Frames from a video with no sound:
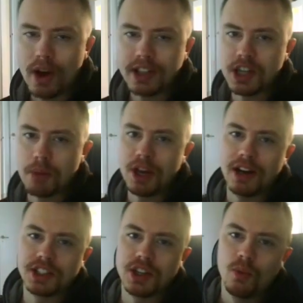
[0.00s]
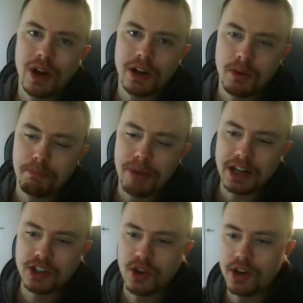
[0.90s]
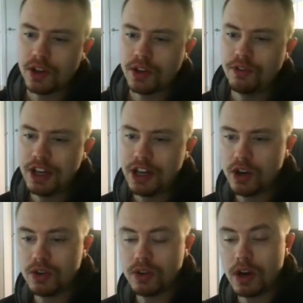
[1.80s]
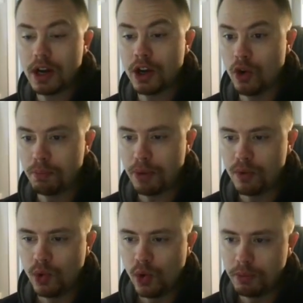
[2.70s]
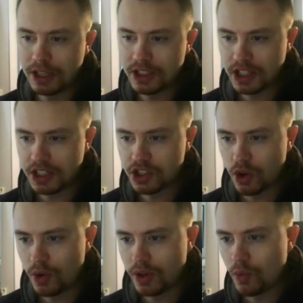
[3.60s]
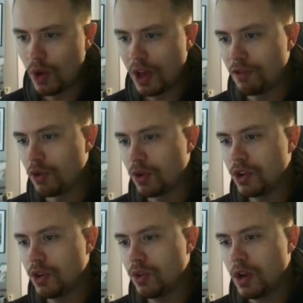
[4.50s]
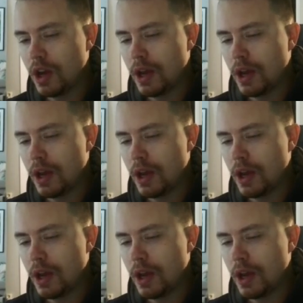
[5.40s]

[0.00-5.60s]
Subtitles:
is up, guys, and welcome back to another video. I hope Rubet is going well for you.